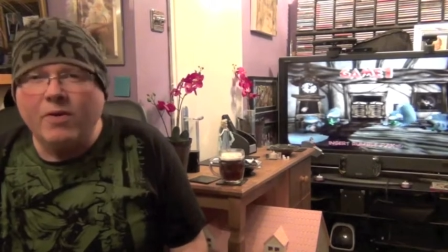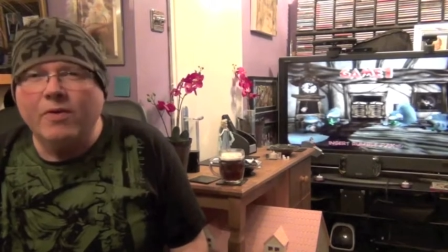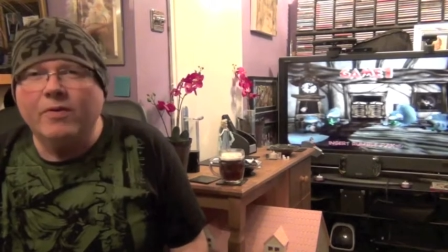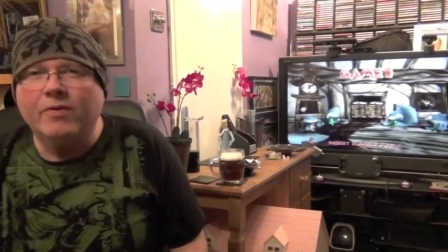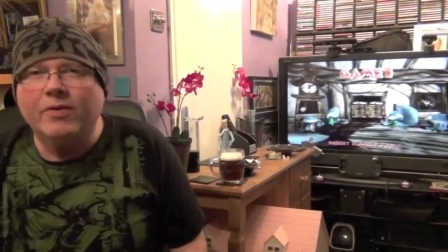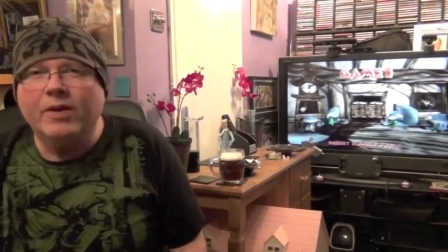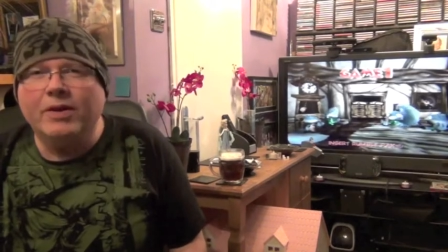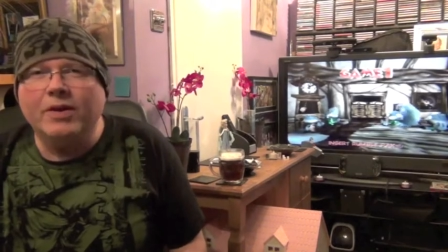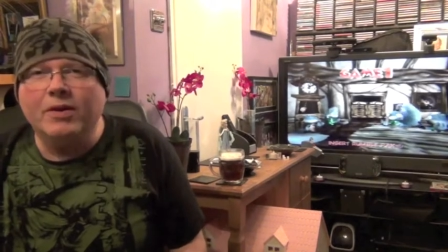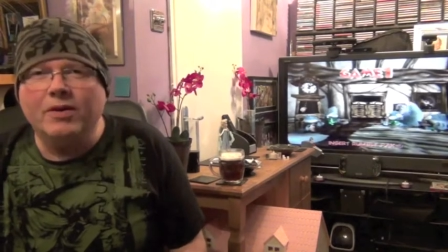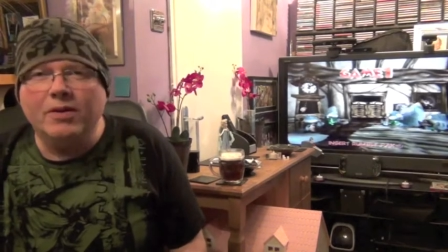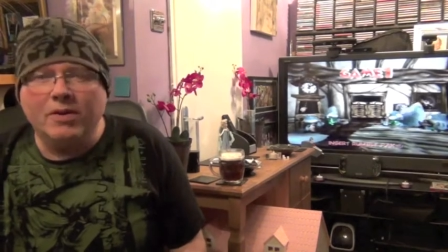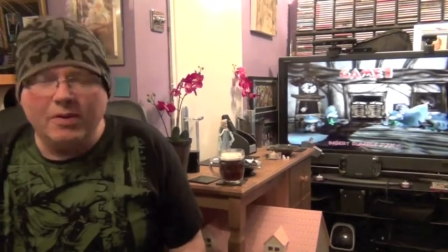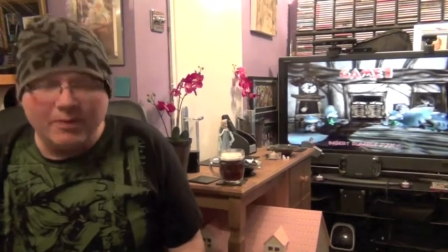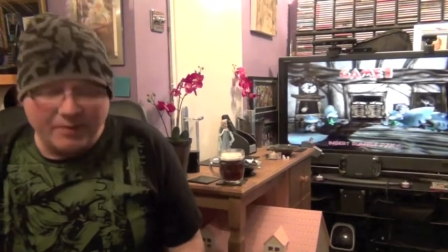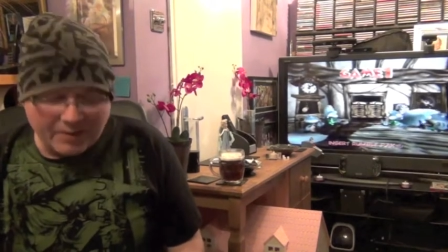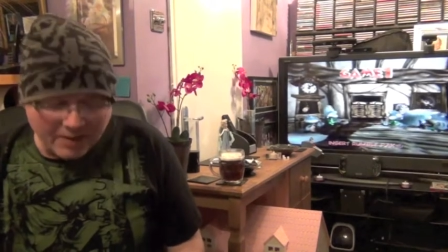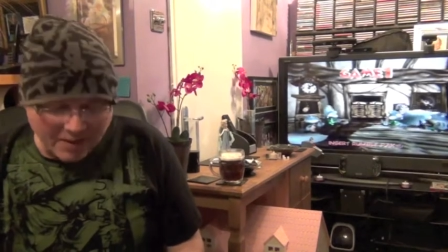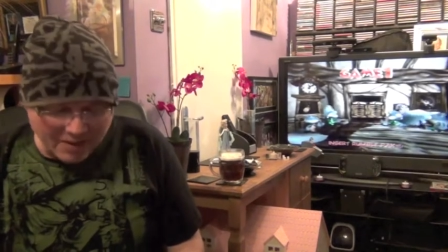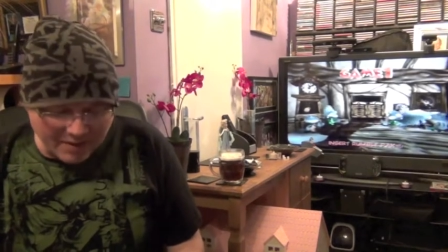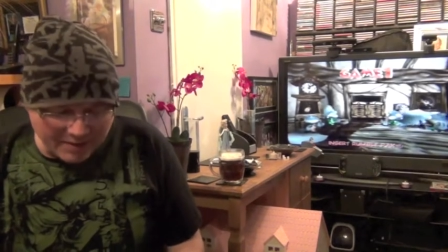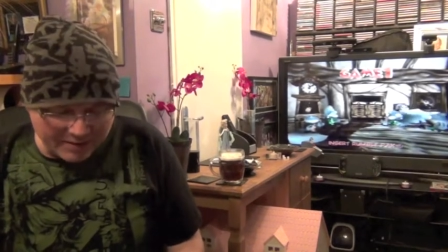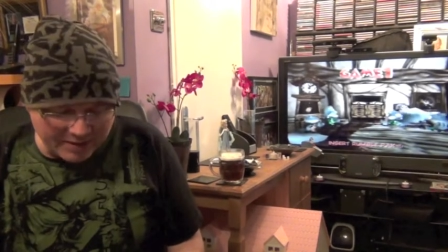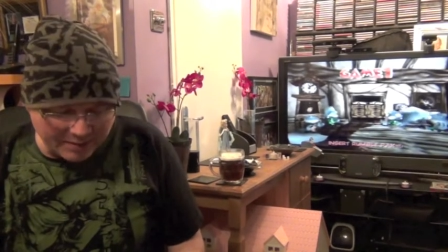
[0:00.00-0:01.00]
Although I don't know if
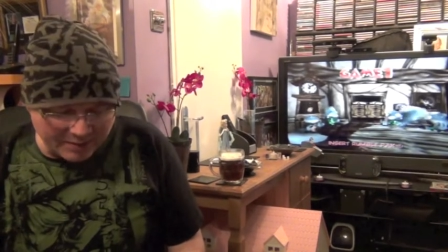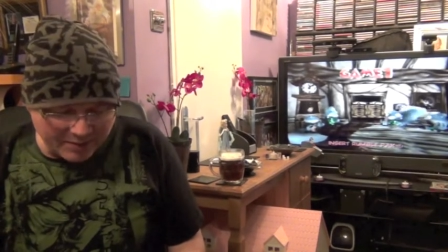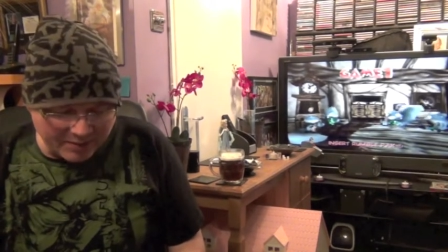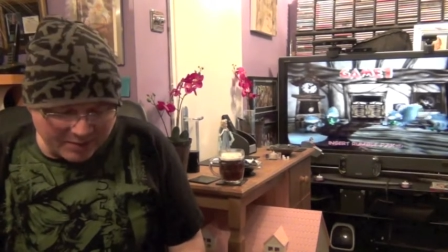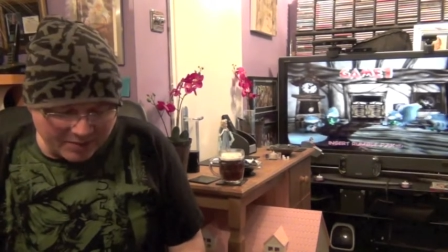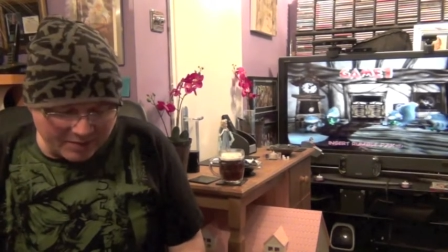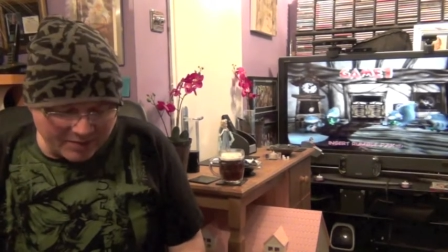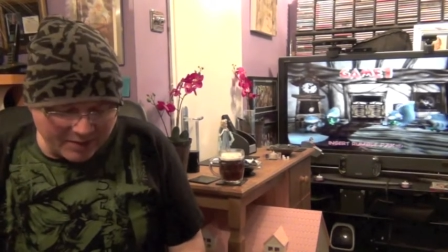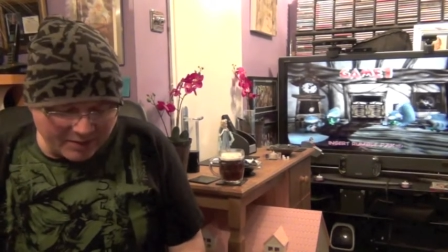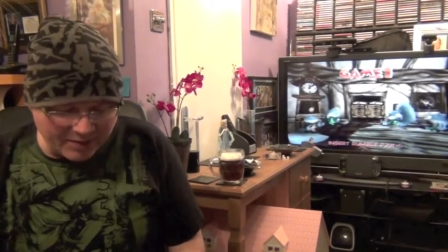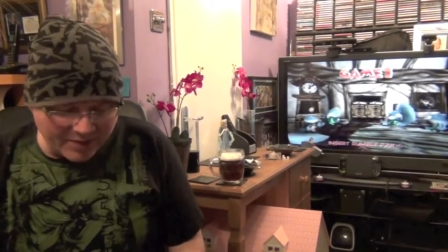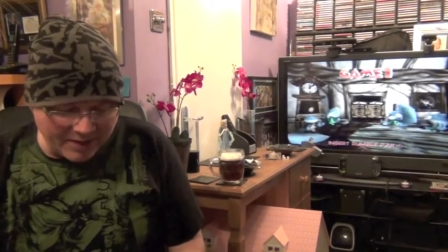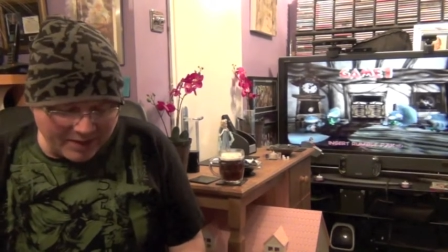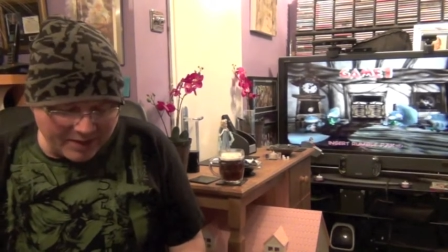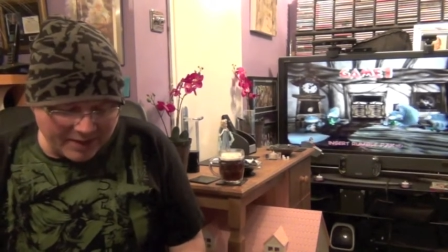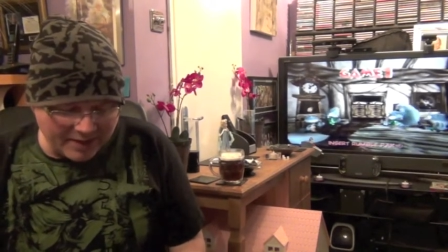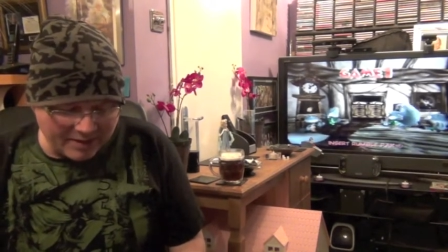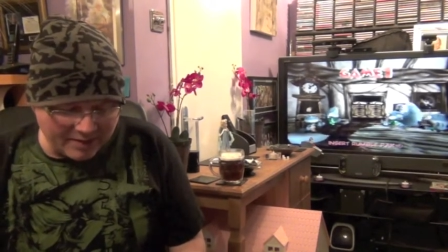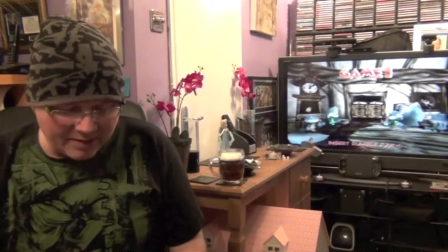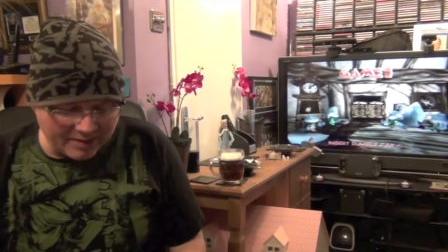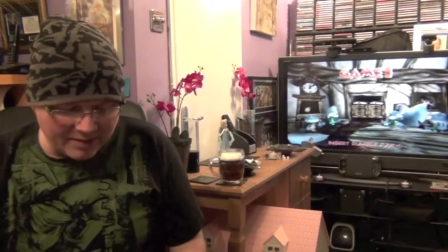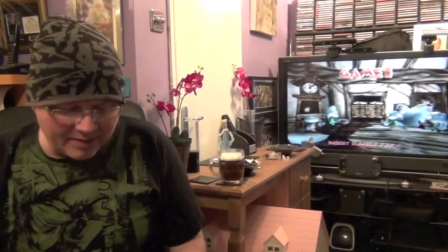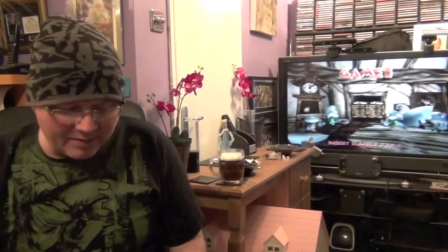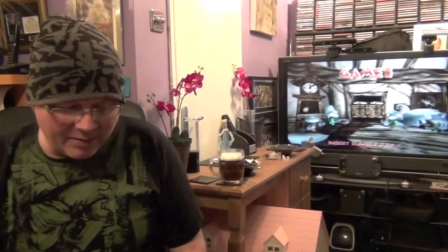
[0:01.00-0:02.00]
they are doubles, because I think
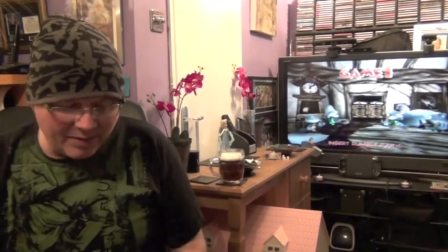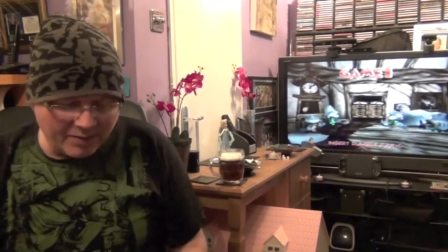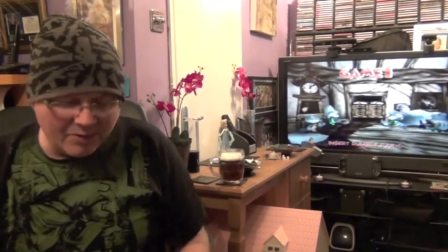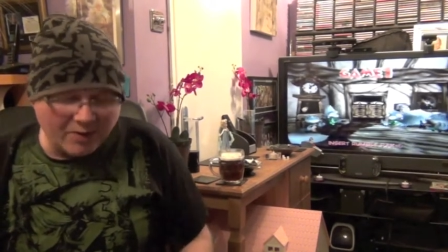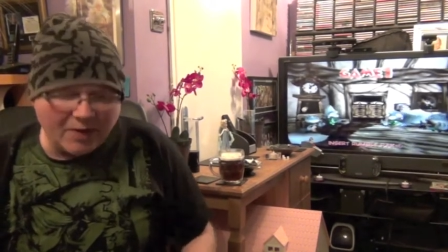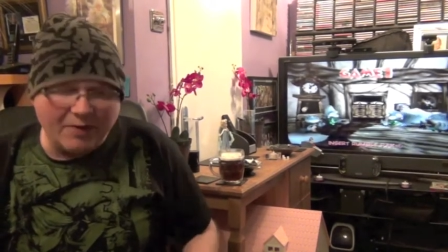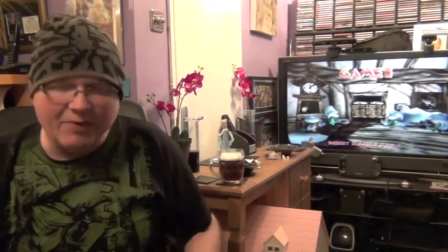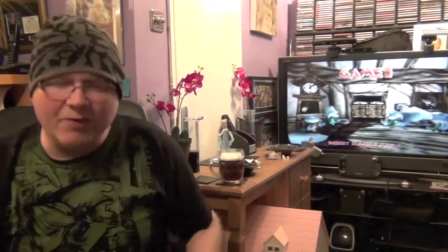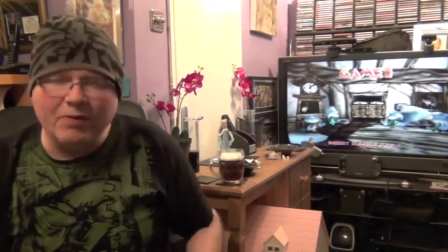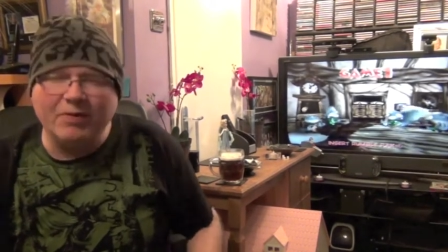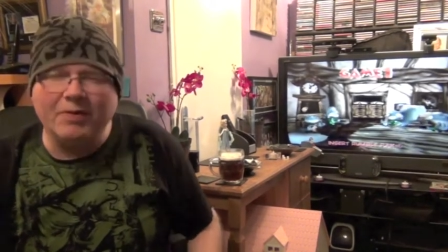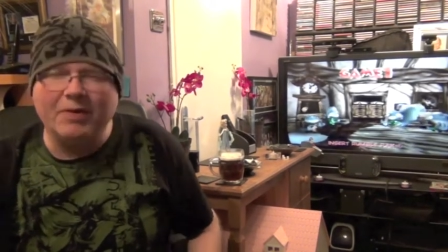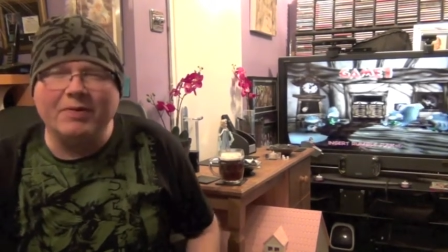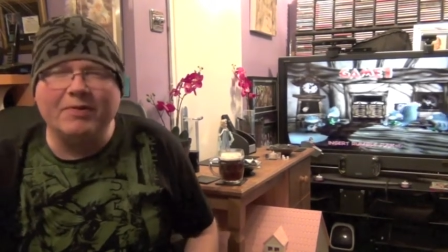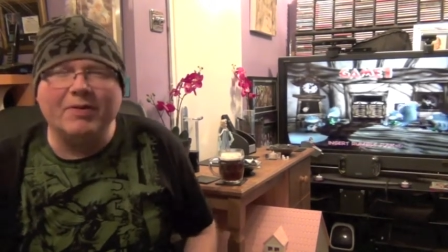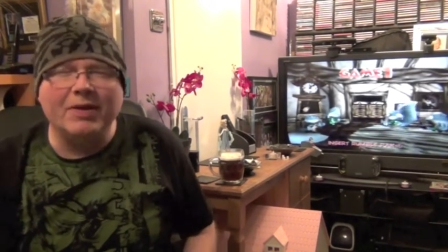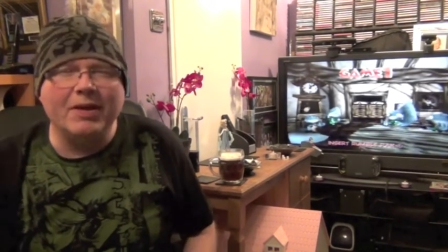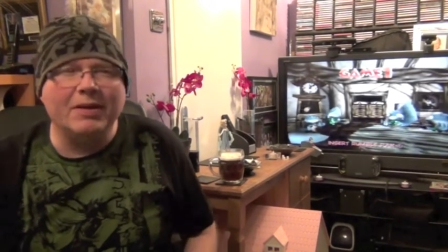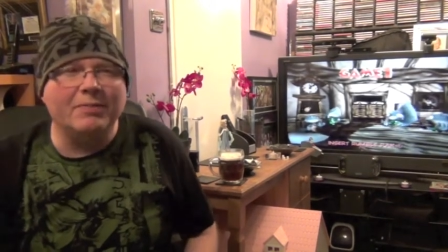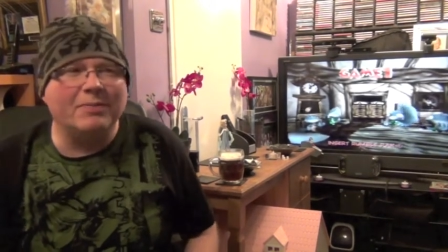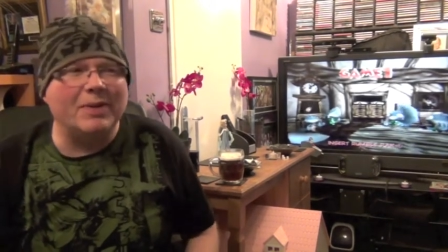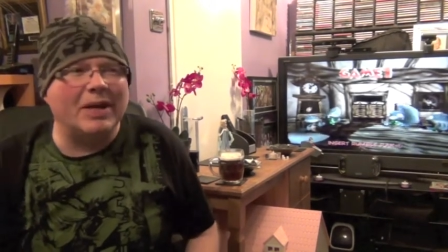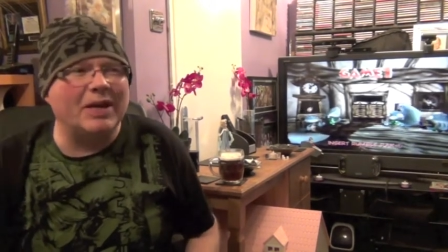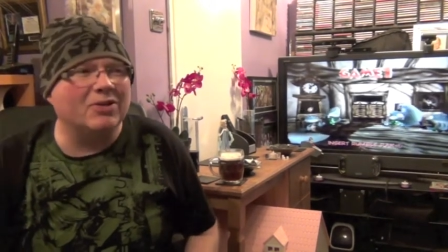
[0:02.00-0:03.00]

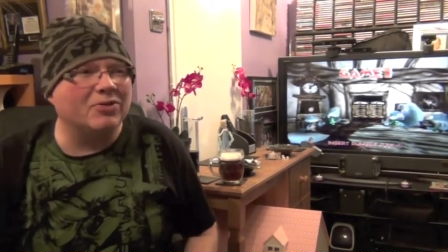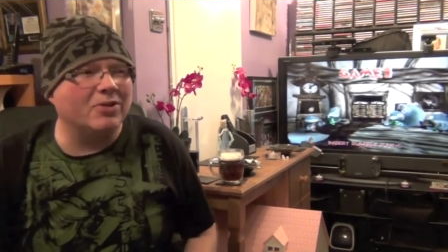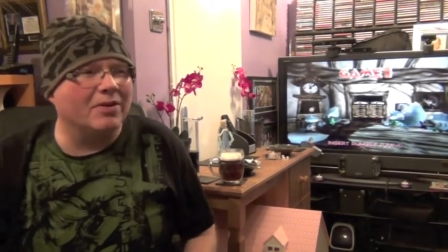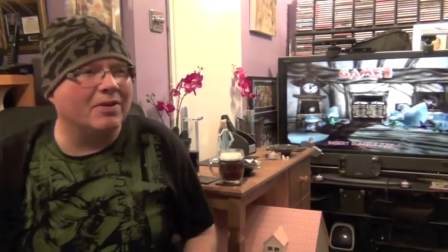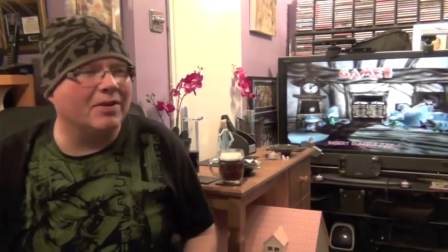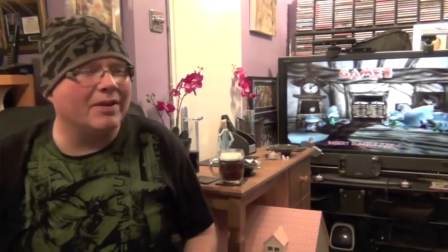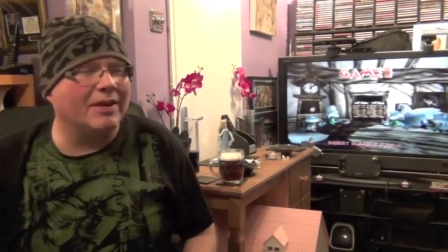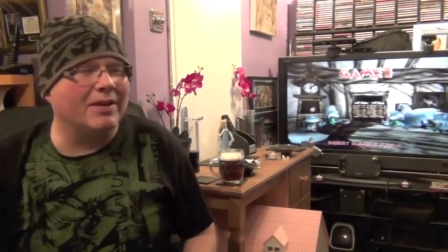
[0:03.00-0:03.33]
Patrick